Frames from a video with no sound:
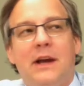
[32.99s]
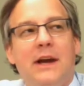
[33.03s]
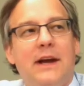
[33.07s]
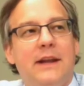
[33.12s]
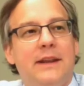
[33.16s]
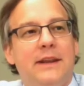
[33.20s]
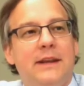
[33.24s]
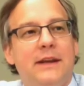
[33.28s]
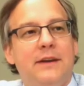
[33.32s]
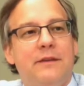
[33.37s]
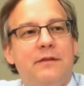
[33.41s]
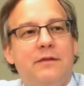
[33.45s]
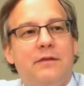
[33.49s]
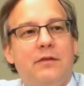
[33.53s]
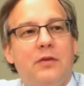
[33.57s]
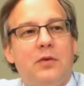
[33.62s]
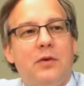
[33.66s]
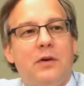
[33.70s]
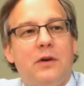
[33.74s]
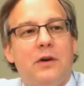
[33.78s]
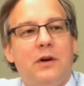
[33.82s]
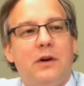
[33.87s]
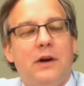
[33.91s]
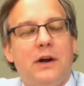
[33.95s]
I think
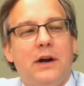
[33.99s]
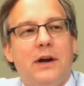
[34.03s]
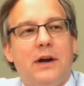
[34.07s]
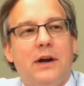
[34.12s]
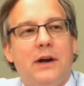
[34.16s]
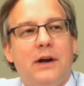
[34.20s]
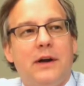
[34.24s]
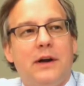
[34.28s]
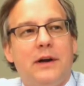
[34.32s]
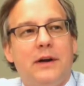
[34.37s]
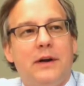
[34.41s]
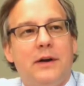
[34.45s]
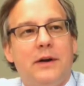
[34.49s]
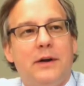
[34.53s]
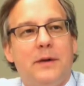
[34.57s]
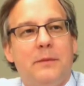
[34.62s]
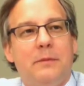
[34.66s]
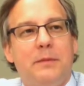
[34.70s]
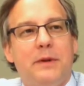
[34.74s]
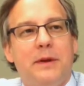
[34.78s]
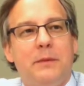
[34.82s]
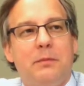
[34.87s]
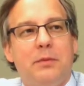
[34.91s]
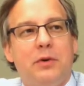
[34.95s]
for
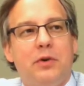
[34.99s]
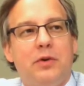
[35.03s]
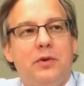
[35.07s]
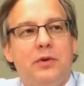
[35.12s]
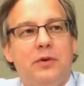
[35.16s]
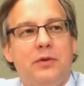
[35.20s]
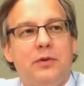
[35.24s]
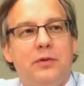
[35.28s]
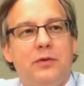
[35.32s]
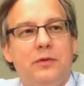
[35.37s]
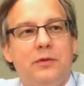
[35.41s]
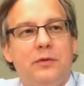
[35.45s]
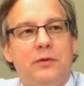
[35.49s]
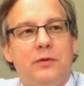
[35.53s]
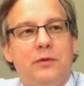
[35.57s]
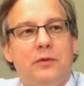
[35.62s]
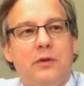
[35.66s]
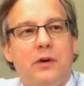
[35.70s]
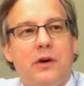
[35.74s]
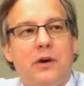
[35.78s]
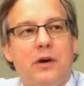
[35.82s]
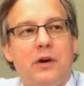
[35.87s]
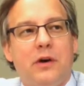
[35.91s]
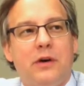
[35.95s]
people who
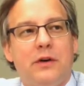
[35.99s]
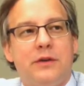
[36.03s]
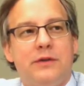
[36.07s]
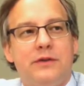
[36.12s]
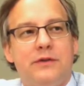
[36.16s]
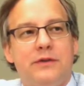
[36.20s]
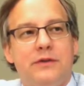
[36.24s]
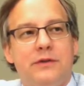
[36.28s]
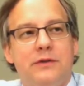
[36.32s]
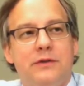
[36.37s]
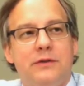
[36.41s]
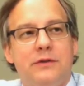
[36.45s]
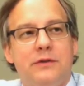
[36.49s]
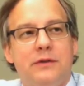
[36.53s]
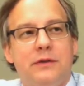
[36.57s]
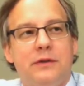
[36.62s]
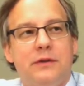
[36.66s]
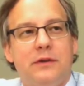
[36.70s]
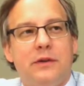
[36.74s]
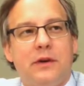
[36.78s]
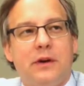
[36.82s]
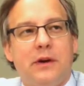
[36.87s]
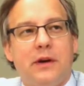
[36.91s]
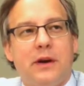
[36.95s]
are
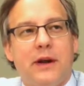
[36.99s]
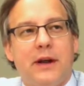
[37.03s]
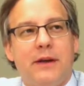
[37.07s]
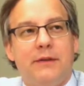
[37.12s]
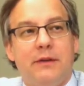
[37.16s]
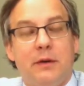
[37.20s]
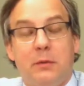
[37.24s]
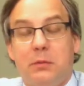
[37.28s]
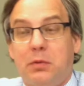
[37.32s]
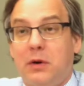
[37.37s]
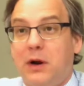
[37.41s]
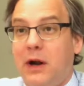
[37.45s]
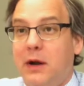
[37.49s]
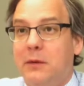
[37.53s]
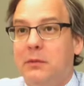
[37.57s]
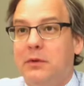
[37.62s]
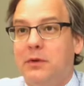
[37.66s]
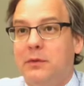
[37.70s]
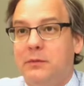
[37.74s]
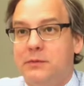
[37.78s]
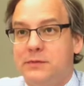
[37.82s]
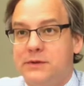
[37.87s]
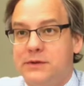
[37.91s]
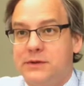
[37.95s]
having
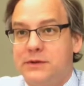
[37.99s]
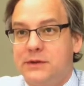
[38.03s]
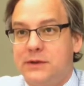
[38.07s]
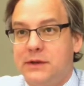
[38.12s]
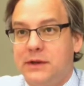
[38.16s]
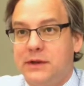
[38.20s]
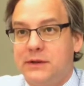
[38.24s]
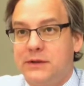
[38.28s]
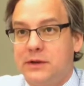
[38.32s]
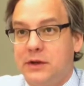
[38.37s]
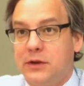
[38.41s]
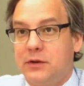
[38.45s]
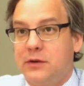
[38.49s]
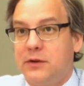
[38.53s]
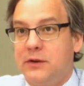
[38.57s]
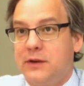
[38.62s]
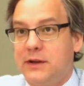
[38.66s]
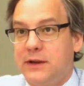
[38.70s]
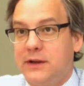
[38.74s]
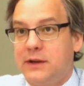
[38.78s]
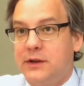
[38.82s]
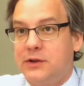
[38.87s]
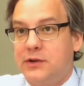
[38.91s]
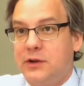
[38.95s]
problems, it's a good
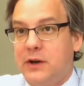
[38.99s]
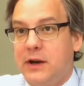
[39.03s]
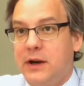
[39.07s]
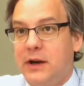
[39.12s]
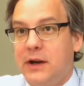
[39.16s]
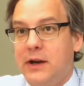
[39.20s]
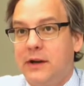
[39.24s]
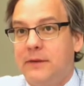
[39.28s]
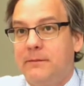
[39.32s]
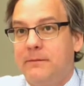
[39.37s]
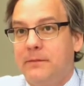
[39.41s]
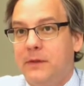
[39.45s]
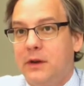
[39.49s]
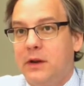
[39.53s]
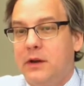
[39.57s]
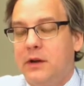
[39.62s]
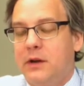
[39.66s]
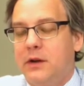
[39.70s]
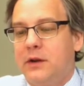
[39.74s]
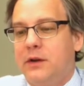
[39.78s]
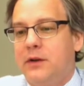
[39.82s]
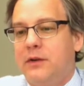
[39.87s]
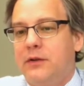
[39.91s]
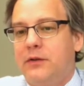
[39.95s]
thing to try.
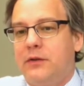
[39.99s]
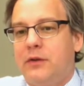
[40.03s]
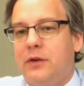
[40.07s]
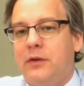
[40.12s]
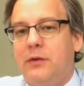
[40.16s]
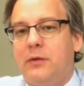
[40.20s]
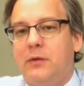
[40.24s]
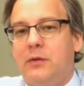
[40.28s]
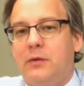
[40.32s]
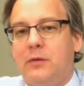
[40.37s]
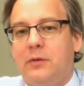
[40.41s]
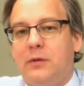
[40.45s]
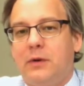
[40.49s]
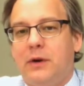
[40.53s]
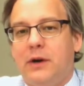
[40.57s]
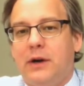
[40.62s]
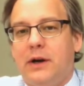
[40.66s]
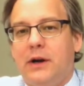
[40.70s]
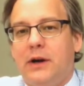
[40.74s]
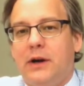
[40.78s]
So